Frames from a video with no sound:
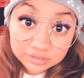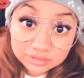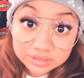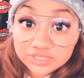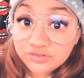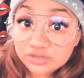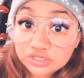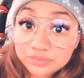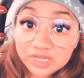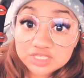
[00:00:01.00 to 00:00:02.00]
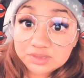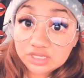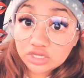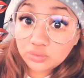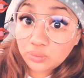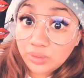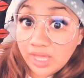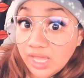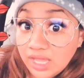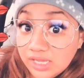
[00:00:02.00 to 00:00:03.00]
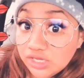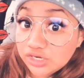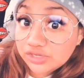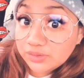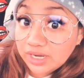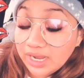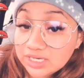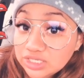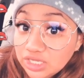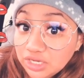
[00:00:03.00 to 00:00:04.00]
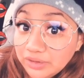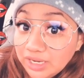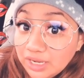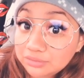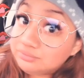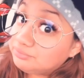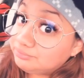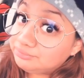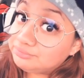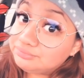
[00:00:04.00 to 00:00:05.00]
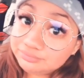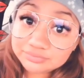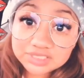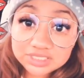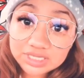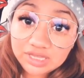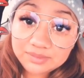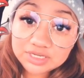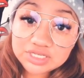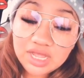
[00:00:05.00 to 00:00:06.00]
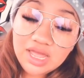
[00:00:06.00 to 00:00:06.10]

This filter makes me look way cuter than what I actually look right now. I can tell you that much.